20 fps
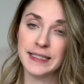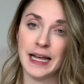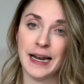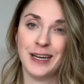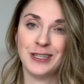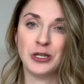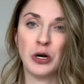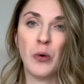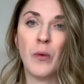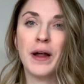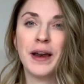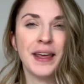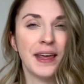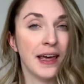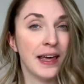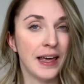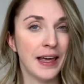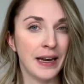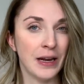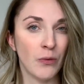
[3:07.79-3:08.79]
and I don't want to
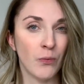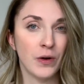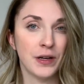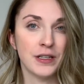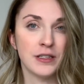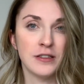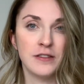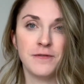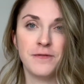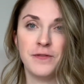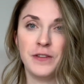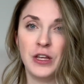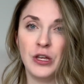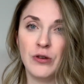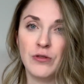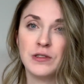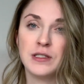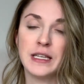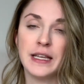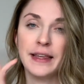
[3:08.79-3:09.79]
get anyone
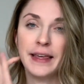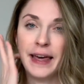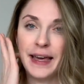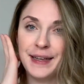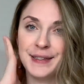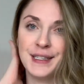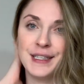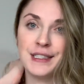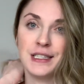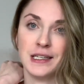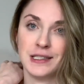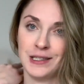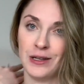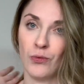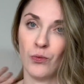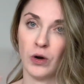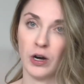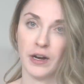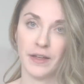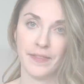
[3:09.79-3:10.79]
confused in case it doesn't work